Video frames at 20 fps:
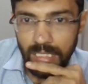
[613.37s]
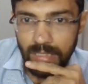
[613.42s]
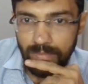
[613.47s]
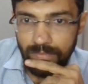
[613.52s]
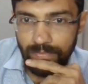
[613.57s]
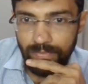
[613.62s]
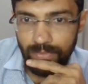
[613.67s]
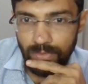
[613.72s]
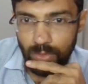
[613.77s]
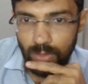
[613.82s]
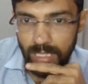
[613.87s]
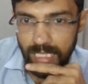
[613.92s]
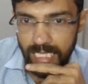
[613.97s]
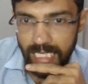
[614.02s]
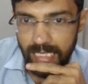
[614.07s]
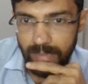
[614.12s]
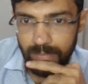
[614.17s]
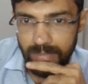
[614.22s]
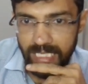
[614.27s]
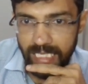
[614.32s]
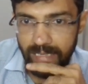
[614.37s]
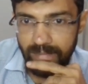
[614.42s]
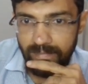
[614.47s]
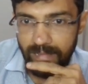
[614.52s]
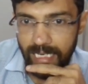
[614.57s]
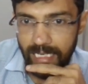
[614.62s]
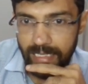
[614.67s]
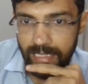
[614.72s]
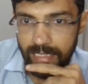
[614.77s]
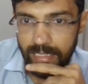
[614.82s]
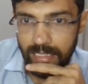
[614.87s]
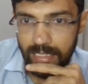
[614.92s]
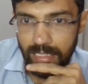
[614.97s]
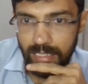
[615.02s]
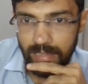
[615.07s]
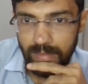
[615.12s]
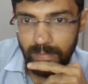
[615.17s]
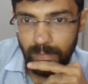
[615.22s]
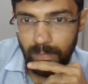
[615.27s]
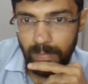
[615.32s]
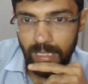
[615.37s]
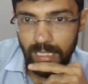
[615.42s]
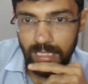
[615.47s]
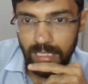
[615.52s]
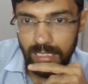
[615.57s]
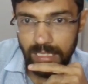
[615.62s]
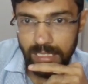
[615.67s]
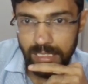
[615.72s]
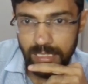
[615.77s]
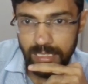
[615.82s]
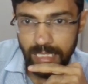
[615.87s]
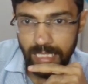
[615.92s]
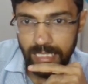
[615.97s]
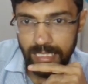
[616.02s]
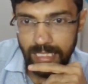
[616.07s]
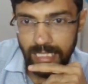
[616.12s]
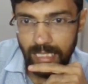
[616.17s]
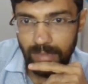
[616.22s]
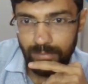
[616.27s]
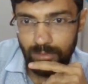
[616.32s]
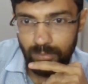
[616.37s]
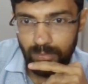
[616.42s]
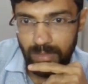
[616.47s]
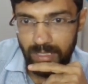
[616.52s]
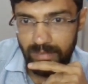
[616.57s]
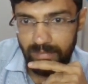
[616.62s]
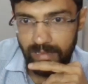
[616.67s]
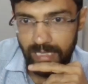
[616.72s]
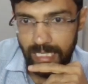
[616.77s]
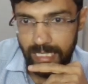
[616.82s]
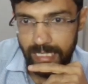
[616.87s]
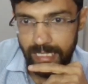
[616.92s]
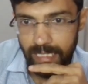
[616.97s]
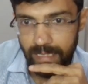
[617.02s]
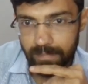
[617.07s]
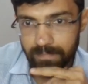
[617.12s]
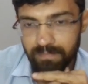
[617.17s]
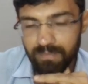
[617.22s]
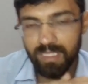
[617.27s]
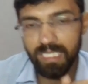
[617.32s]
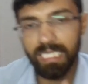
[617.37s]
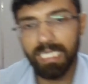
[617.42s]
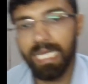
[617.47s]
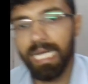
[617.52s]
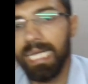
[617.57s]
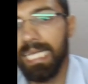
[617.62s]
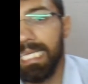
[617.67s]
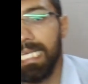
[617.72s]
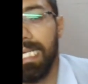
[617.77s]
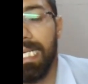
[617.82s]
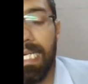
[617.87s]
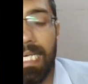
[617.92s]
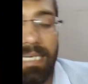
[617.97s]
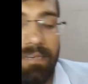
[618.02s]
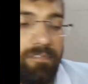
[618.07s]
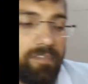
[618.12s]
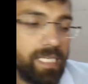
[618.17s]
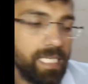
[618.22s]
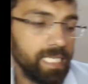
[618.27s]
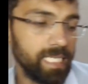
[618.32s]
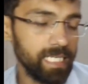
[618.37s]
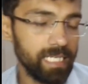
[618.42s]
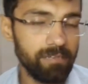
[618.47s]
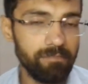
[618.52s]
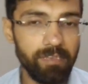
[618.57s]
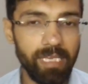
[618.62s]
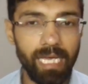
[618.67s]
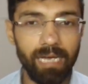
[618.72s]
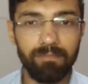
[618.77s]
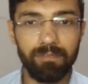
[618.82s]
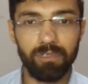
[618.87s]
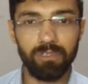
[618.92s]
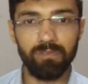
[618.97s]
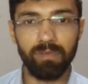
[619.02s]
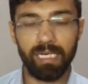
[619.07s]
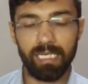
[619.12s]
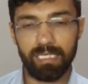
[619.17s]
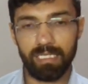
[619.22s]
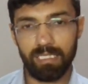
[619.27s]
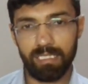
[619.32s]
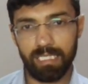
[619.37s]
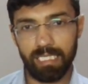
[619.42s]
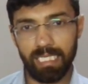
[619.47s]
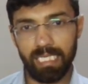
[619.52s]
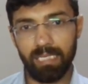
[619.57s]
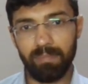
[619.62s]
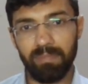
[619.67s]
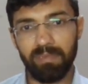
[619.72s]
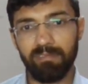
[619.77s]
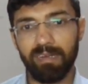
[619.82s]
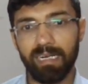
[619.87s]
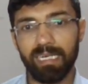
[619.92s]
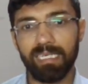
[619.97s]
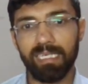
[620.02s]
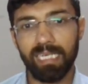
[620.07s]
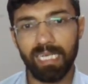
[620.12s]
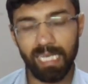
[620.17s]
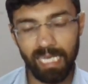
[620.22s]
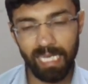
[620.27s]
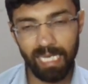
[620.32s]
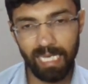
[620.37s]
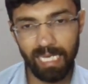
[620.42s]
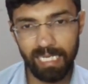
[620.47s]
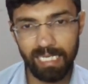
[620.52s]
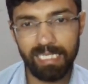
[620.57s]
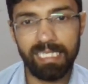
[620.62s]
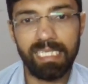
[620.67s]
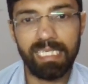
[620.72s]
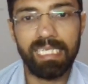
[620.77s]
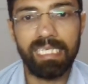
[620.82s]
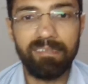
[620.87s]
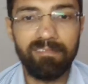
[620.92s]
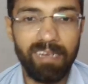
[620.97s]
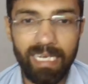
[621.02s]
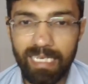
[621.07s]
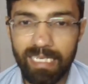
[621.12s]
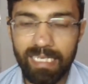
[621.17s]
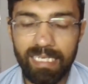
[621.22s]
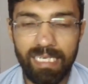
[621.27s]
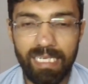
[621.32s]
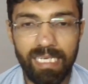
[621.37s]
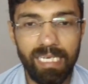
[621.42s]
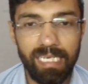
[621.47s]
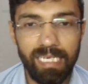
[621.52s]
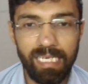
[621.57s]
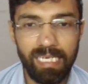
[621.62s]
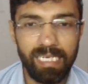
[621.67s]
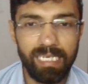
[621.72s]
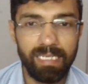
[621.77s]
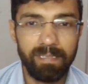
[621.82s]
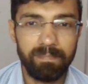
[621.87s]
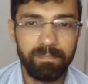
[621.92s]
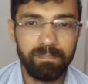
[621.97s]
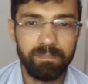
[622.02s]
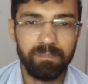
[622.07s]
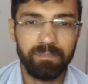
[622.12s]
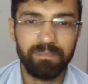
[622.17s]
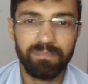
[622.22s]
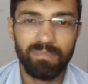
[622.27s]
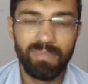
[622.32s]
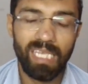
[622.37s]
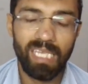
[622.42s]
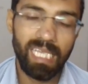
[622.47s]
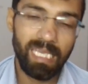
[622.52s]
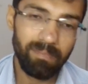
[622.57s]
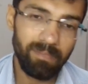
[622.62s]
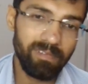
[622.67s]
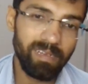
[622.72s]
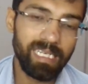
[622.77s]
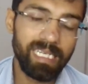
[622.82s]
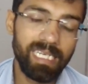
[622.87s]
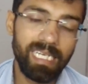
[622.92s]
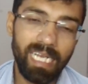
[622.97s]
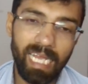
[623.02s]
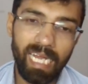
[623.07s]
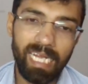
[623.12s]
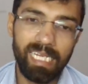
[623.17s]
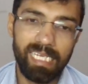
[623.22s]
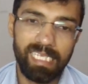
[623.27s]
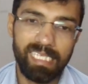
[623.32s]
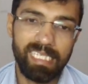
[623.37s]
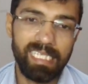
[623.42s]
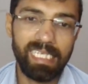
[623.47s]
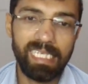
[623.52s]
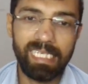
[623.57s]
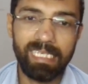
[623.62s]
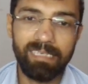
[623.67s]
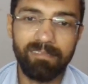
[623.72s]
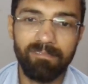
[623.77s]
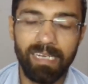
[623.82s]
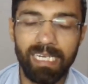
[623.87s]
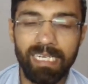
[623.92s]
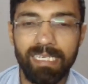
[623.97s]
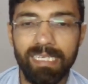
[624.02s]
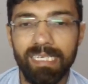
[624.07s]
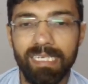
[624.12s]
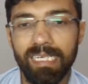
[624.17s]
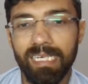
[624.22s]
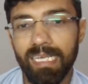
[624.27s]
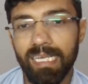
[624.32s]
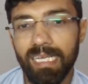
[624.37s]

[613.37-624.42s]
4 times A vector plus 6 times B vector. See, I here we have two vectors, AB vector and CD vector, correct? AB vector and CD vector.